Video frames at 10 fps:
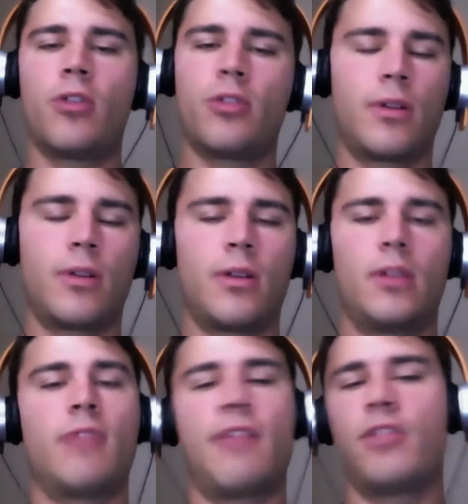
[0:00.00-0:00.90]
or
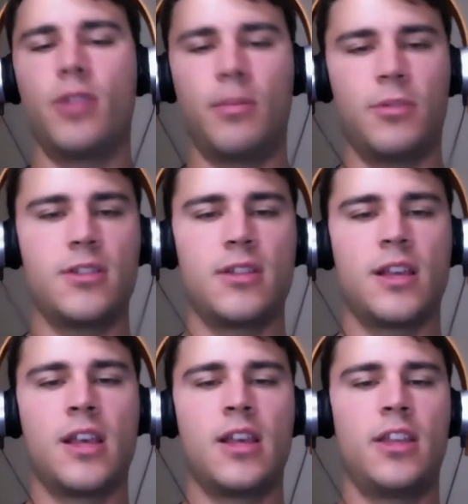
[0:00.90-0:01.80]
revenue numbers.
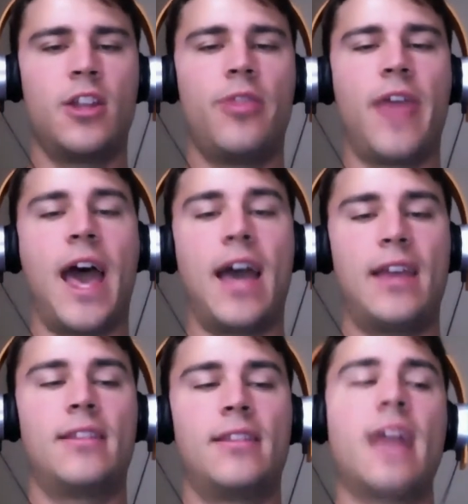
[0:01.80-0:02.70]

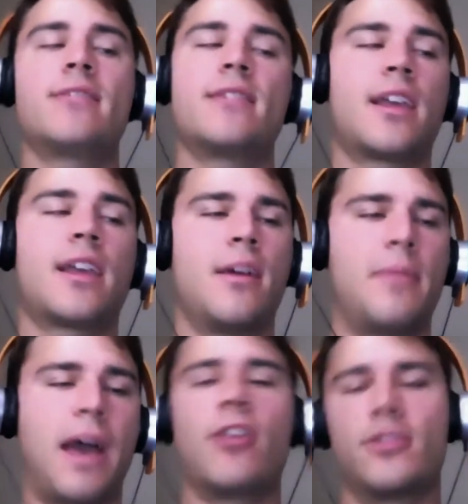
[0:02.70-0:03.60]
That's like
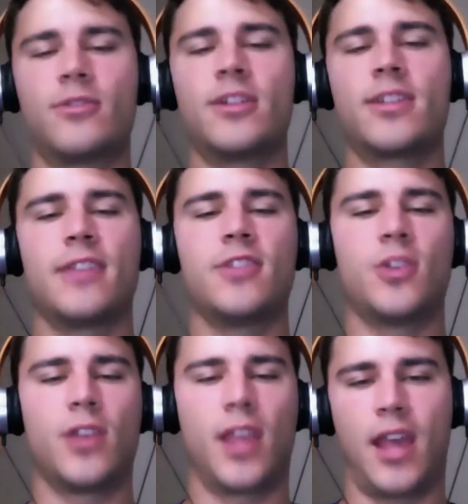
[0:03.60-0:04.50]
about as risky as you
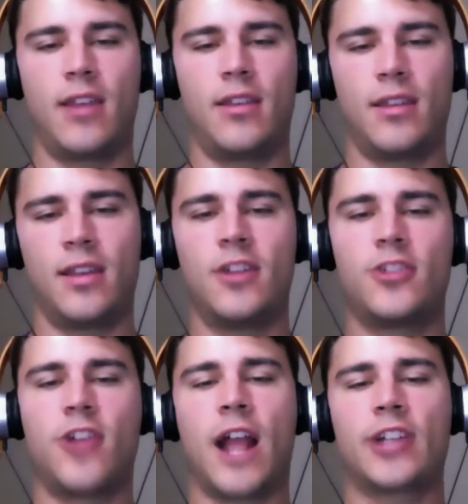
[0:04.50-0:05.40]
can get.
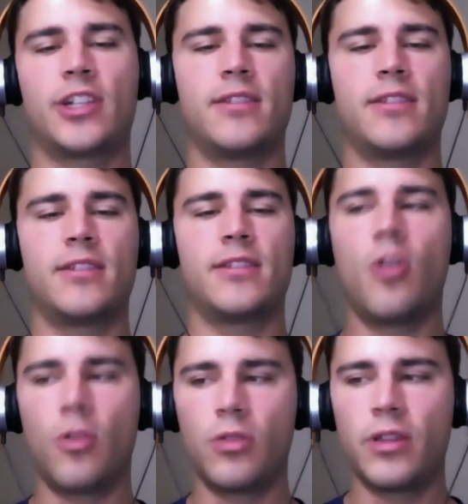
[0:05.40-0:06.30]
Traction is the
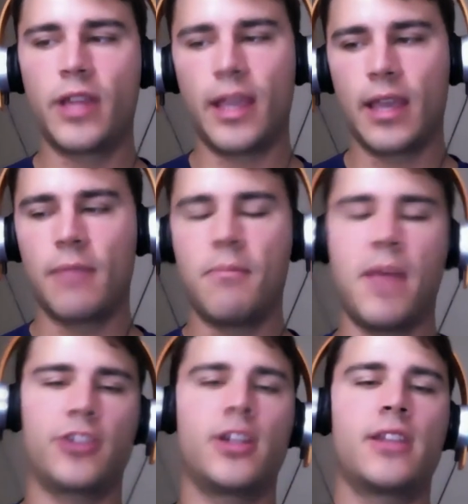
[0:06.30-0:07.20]
only
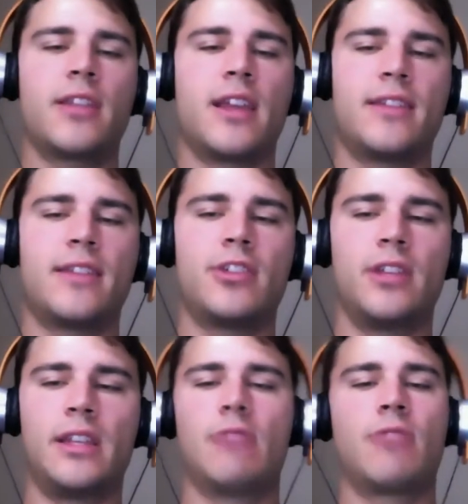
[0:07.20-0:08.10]
metric that essentially
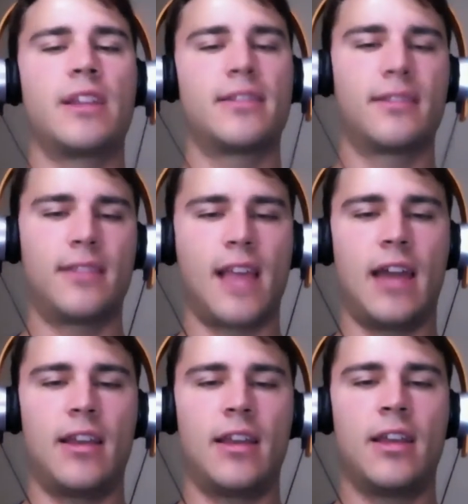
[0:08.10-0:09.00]
de-risks
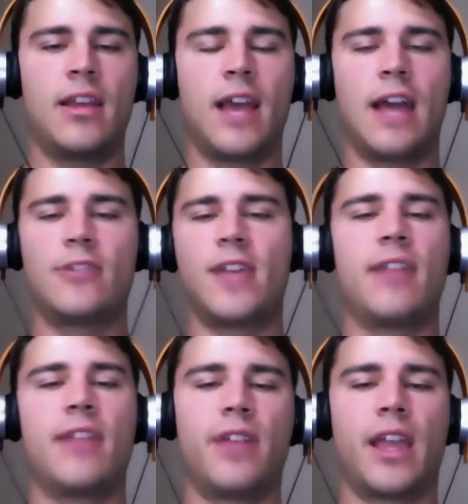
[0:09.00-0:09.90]
that, outside
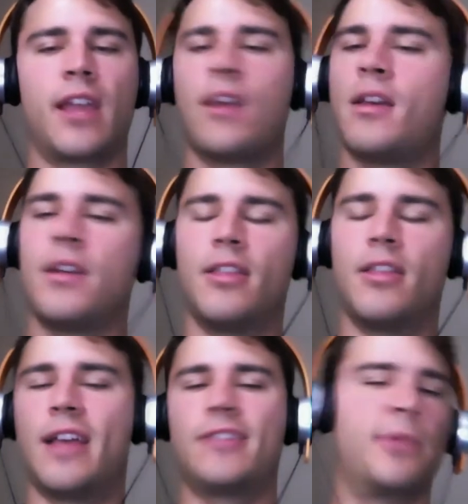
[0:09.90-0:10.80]
of like,
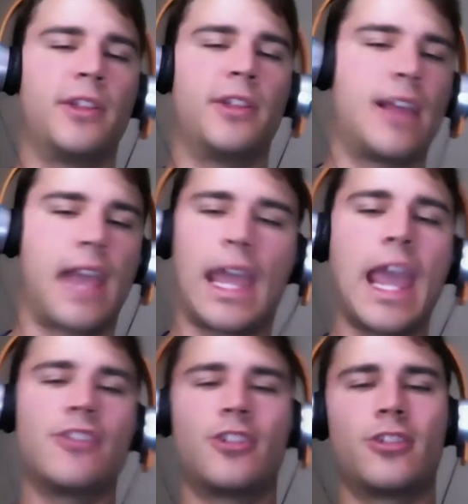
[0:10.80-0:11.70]
unless you're building like a
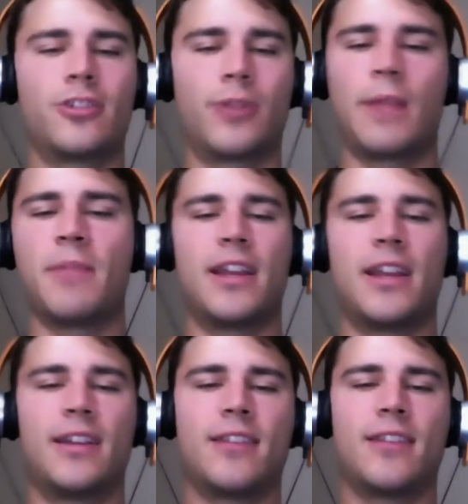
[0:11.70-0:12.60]
cancer treatment and
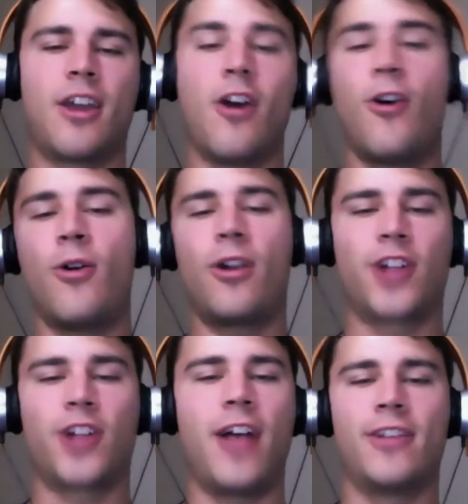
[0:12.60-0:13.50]
it's like, oh, our
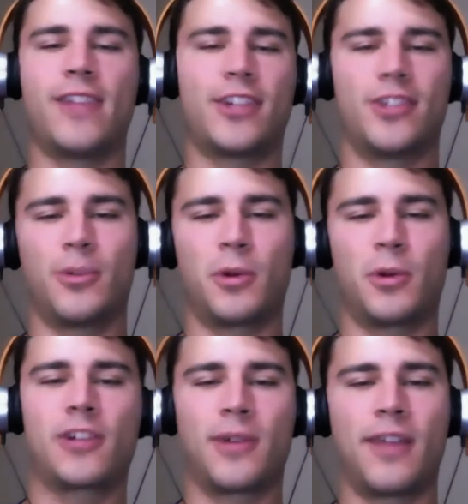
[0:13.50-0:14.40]
trials actually
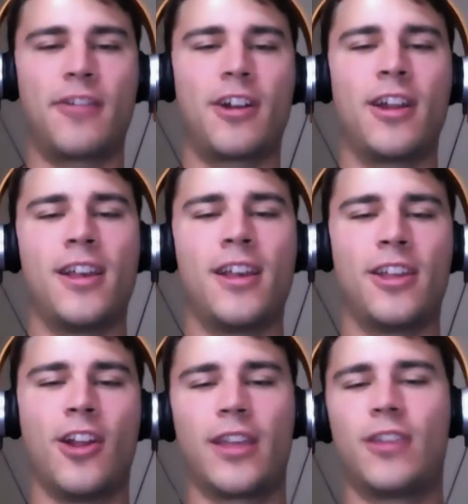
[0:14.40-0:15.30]
worked or whatever.
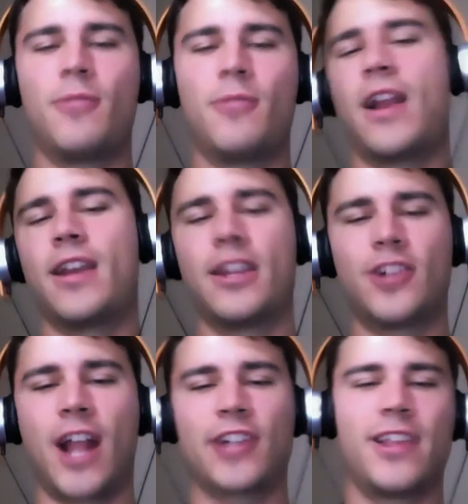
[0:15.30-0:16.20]
Like, you may not need
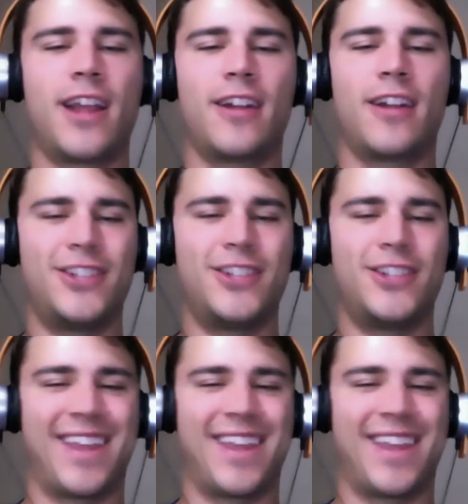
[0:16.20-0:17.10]
traction there. It's just
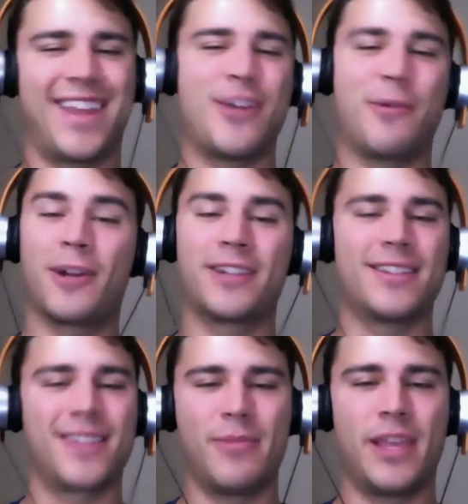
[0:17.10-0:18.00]
like, if the shit works, it's
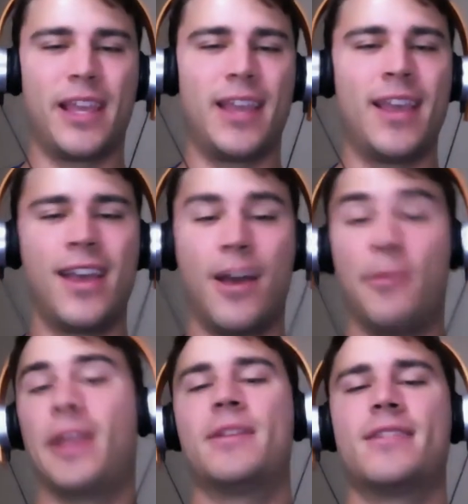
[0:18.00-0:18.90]
going to be a
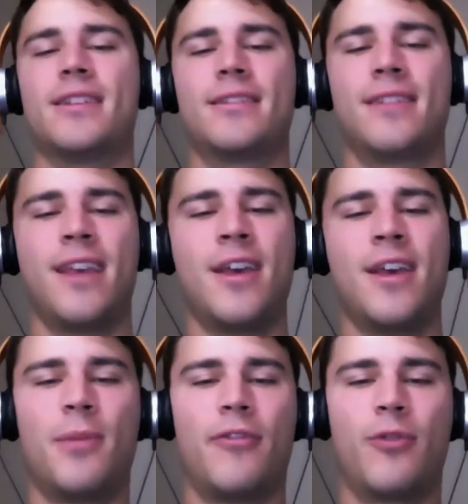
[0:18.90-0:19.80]
big business.
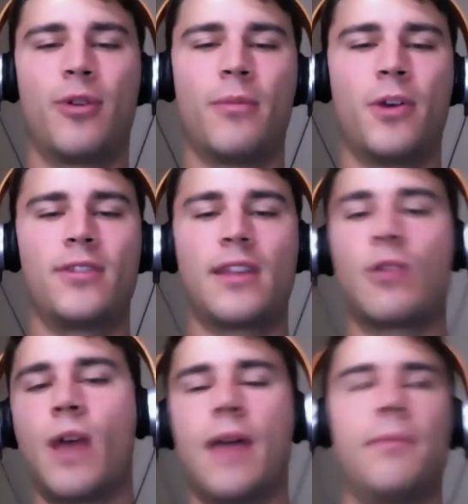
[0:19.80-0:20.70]
But for most like
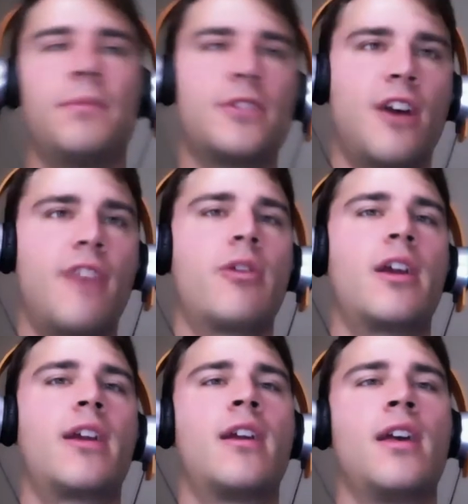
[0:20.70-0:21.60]
web
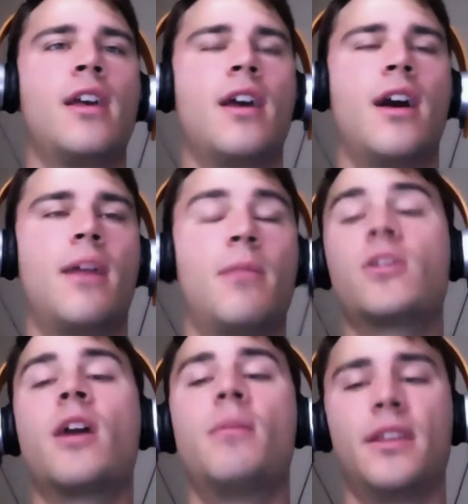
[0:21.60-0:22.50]
software, most
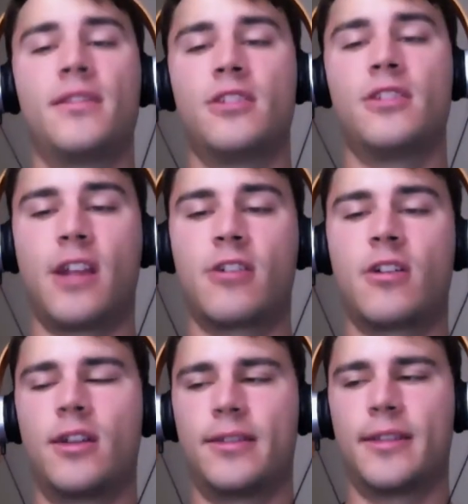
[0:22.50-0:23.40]
companies in general,
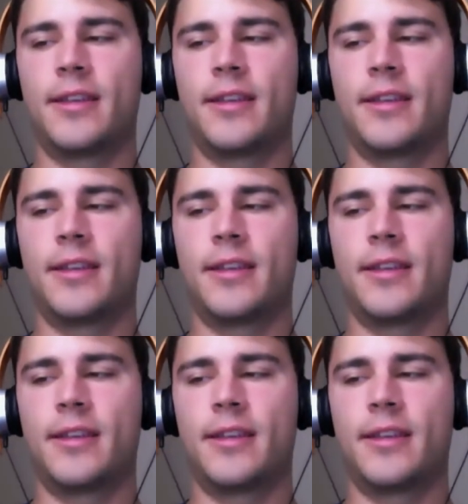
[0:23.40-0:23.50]
honestly,